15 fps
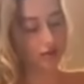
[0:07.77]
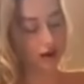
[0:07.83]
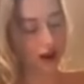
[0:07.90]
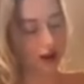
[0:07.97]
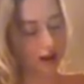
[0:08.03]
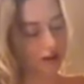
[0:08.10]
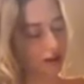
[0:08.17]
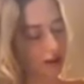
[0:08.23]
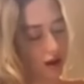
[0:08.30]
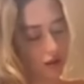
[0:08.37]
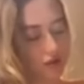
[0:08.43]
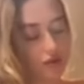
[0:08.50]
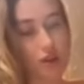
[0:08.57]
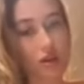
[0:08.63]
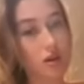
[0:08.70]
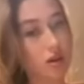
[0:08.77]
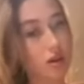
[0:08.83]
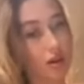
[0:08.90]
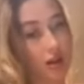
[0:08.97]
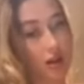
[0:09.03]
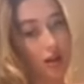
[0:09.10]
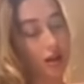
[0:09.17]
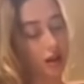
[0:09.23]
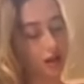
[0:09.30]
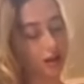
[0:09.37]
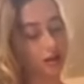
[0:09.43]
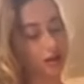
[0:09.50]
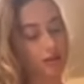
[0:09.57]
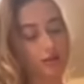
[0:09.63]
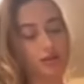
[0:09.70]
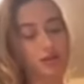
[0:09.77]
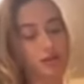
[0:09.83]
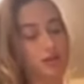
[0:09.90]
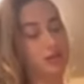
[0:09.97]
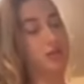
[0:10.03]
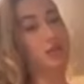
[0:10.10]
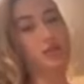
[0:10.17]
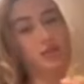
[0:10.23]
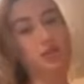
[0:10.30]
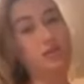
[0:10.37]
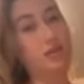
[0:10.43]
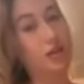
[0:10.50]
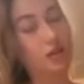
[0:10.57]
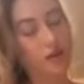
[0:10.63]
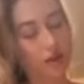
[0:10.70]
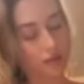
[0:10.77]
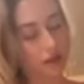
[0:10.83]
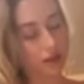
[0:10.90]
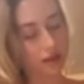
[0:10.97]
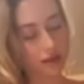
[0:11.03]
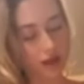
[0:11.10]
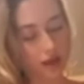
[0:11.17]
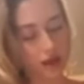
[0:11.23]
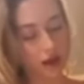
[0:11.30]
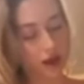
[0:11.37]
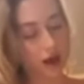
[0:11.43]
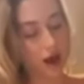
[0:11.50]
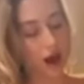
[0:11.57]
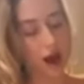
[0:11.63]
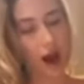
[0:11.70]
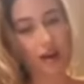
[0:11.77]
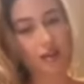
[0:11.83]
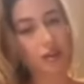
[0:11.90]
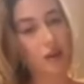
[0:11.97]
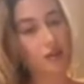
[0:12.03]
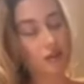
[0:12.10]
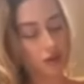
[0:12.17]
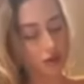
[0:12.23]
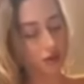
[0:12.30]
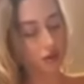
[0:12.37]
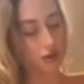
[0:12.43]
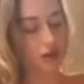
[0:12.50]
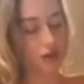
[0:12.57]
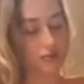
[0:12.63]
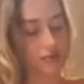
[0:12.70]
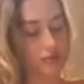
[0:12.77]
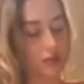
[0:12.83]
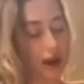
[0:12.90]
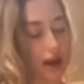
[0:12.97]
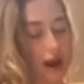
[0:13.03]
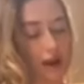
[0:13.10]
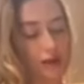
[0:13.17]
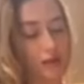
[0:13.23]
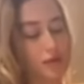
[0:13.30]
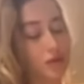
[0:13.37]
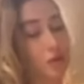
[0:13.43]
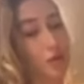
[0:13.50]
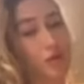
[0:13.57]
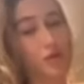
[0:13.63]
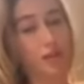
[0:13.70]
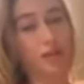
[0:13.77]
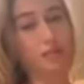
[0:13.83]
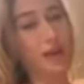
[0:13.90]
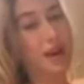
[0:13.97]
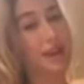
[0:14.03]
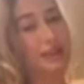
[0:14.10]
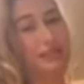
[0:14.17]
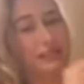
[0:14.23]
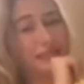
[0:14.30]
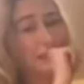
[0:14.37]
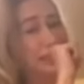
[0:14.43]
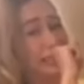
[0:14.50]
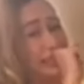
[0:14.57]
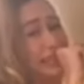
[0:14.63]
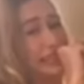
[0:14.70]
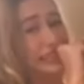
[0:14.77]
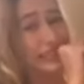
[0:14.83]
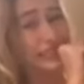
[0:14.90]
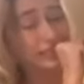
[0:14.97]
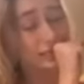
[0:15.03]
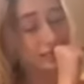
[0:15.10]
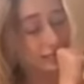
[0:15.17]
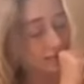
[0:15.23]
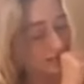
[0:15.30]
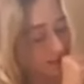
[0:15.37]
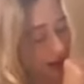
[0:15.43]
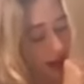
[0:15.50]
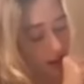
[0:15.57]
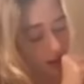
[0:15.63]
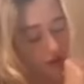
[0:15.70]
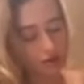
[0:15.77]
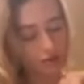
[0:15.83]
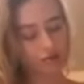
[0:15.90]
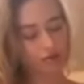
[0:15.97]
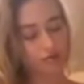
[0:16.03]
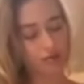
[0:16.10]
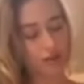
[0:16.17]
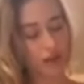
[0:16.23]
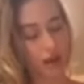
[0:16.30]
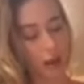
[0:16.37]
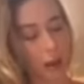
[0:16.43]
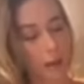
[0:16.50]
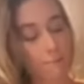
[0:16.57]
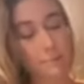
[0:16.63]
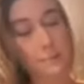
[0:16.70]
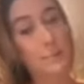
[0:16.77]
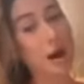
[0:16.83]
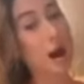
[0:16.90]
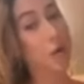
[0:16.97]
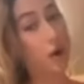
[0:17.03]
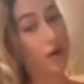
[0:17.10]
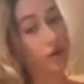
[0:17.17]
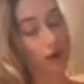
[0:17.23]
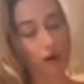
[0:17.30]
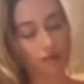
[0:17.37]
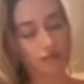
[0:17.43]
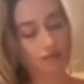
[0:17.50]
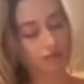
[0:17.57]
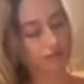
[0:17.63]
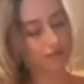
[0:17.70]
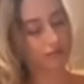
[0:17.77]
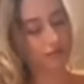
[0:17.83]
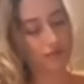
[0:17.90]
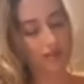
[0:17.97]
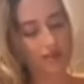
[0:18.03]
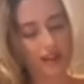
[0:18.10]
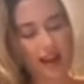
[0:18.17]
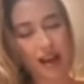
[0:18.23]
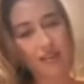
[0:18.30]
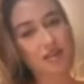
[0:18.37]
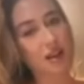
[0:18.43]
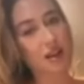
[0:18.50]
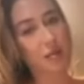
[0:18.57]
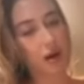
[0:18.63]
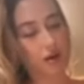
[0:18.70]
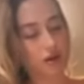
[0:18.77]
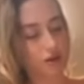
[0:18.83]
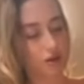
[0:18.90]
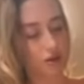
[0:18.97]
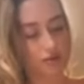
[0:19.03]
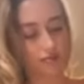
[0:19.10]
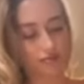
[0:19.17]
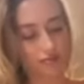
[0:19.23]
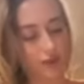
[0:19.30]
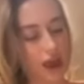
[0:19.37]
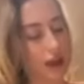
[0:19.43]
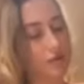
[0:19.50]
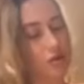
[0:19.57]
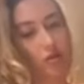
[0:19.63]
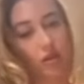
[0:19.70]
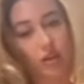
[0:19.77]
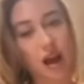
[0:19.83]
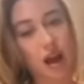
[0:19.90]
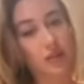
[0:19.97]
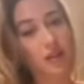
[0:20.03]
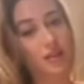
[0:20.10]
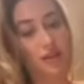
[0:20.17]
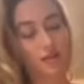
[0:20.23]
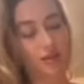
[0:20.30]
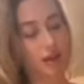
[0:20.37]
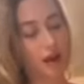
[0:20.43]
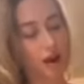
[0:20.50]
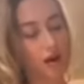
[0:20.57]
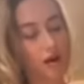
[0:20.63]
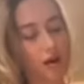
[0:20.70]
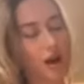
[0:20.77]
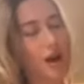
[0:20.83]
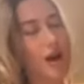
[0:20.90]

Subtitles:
I love to cook and clean, just don't tell the feminists. I love to do it, and I love to do it for a man. I do. However, not outside of marriage. Absolutely not. That sounds like hell.